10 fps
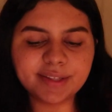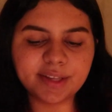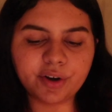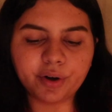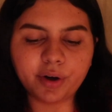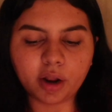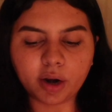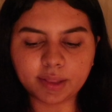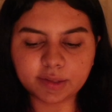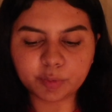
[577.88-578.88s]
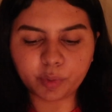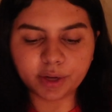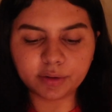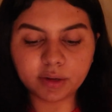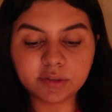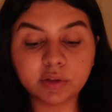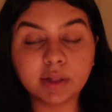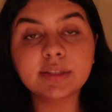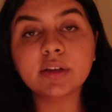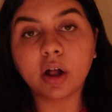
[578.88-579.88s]
consider an aunt at this point, so
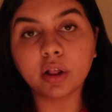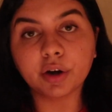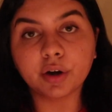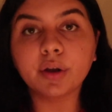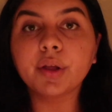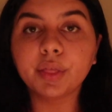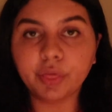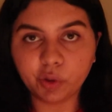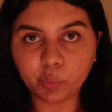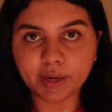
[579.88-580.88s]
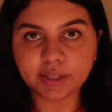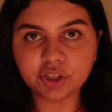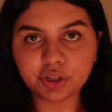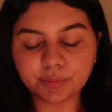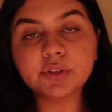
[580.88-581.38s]
let's call her the witch.